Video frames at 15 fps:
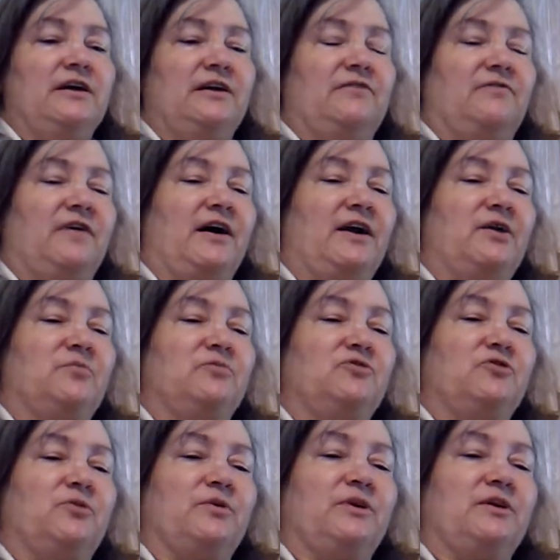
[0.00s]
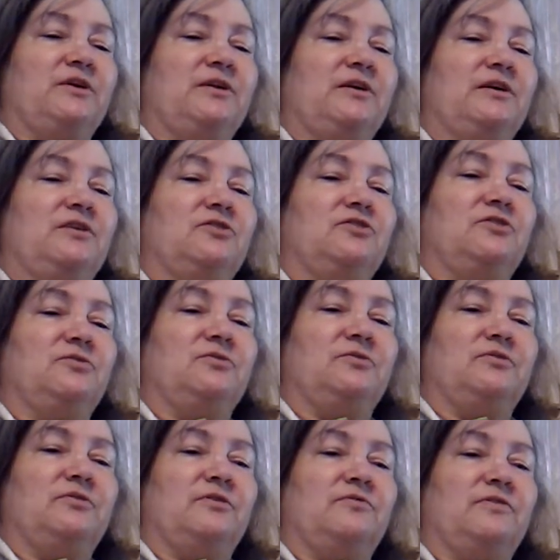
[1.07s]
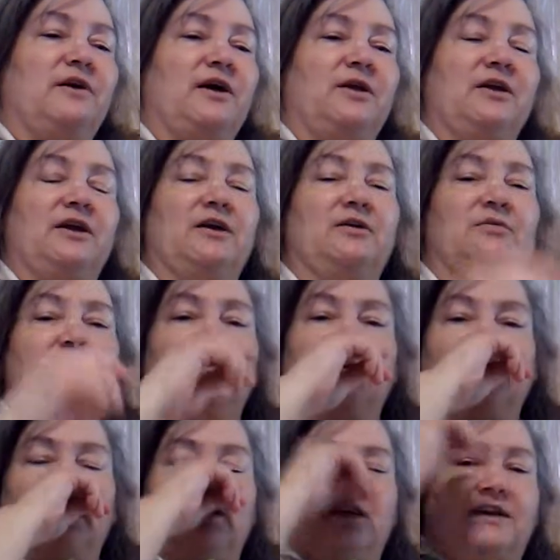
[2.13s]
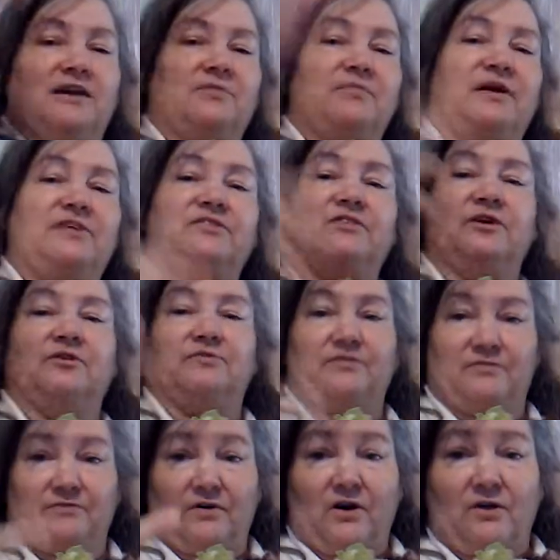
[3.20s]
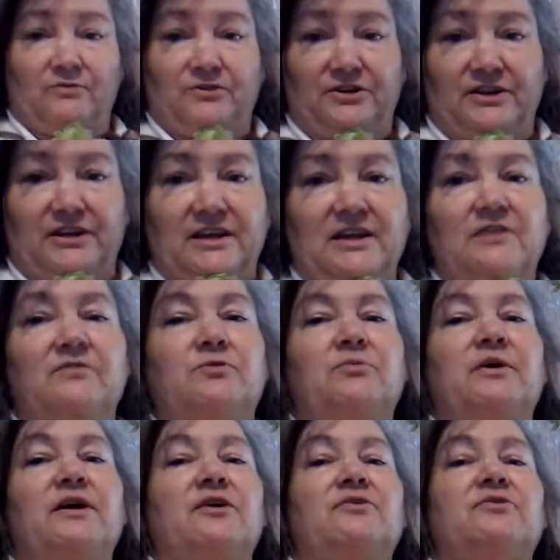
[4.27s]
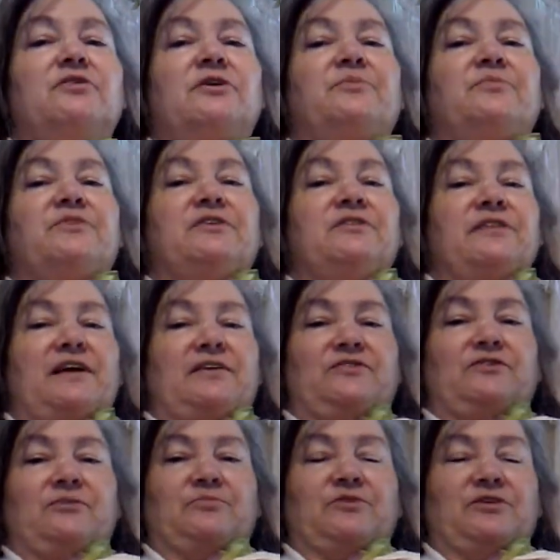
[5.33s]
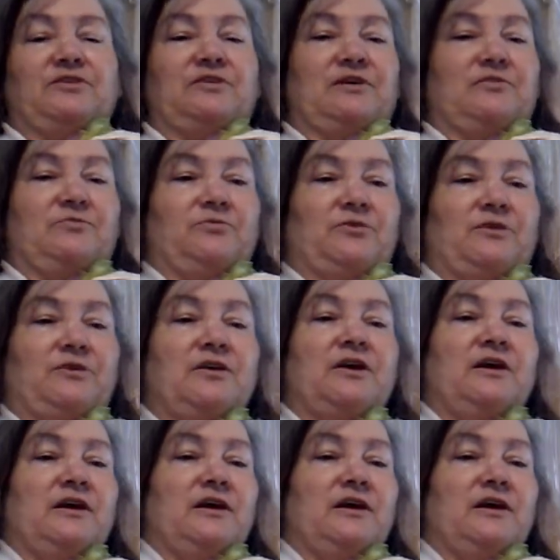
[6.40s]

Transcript: If I am if I am getting myself involved in a giveaway or something, that's something different.